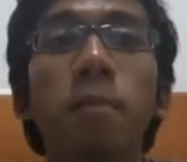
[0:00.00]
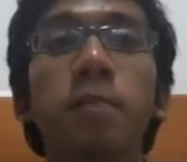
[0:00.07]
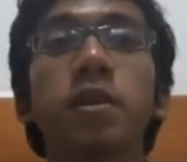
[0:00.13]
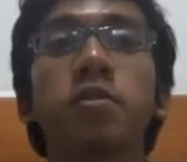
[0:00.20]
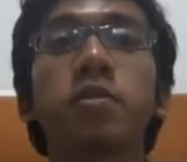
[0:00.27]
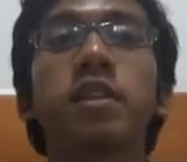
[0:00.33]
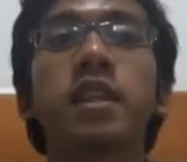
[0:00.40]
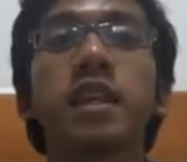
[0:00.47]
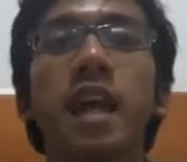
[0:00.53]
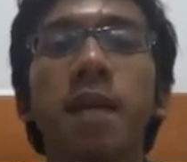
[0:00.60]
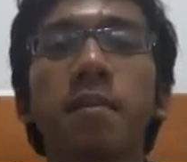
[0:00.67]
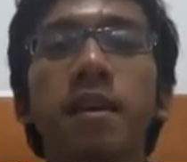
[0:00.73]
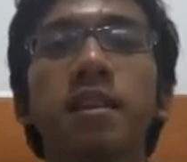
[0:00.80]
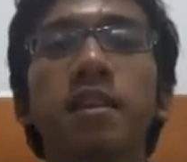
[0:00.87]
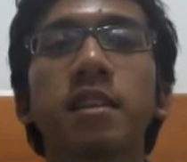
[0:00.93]
Between
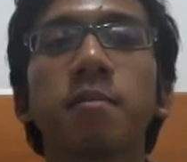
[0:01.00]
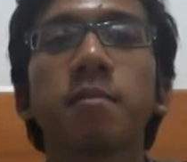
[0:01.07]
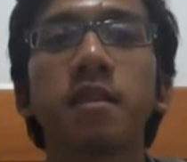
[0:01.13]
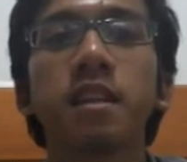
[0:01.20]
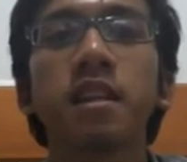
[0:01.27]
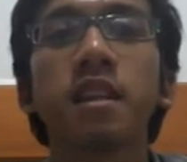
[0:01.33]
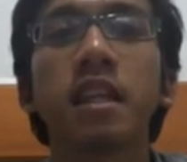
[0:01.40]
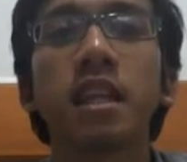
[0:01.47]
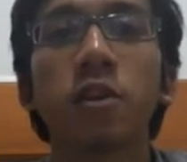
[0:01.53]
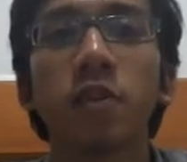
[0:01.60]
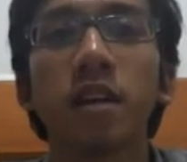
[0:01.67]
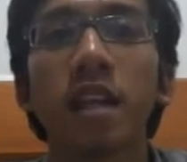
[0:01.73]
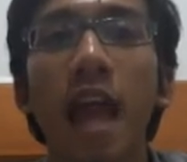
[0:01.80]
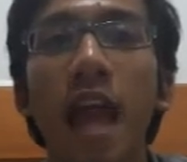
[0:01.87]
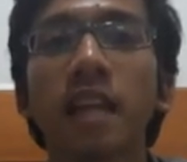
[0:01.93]
Tm and Tb,
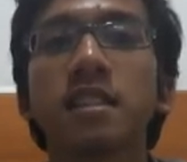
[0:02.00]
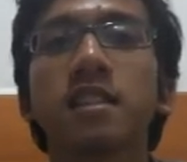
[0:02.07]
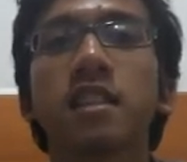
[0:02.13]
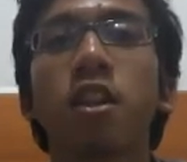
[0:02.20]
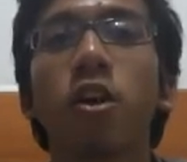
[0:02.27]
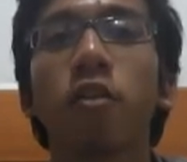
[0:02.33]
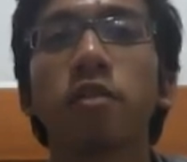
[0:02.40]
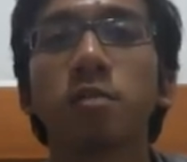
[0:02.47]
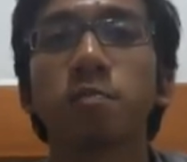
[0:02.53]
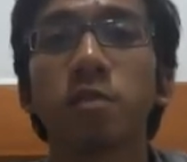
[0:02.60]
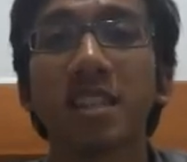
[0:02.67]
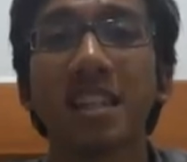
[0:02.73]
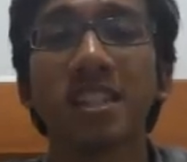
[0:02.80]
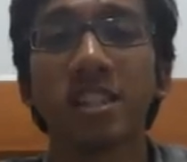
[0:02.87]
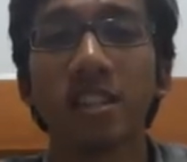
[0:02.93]
liquid has the lowest
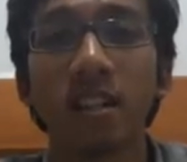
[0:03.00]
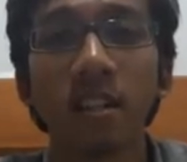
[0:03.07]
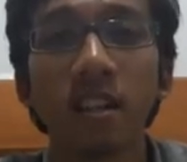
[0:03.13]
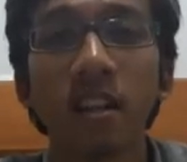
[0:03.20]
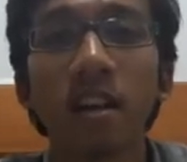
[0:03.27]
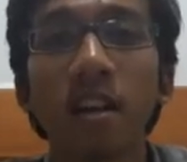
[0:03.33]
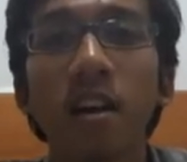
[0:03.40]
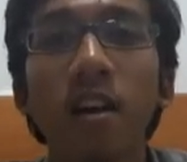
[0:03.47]
potential.